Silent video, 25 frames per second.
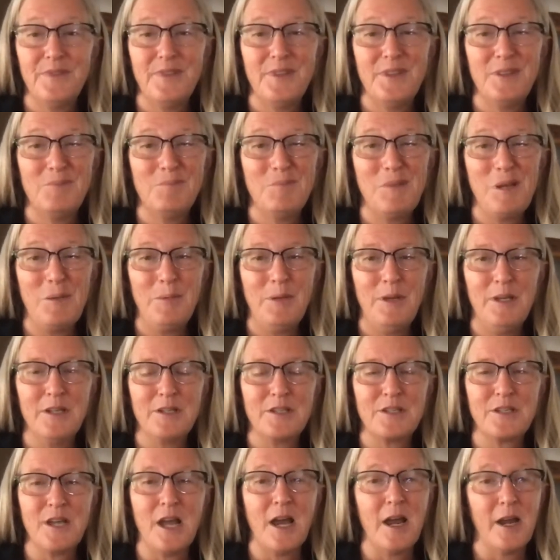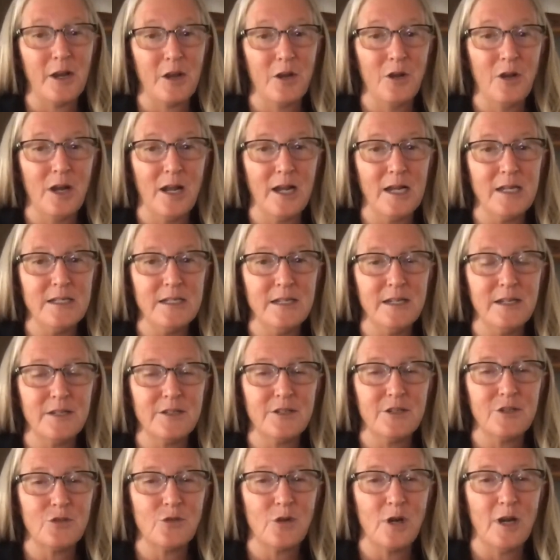then maybe it's not a good idea
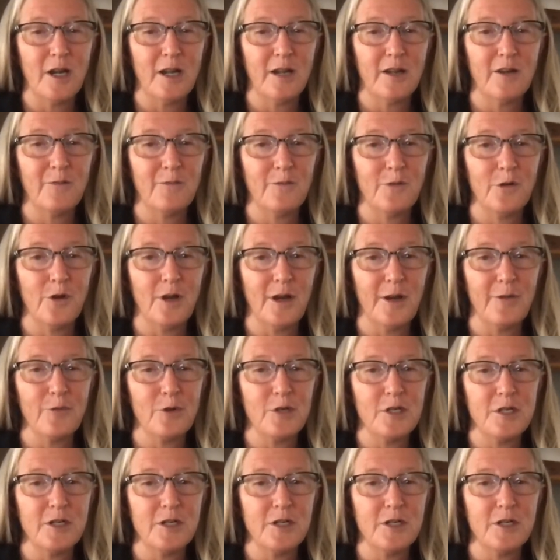to try to convert every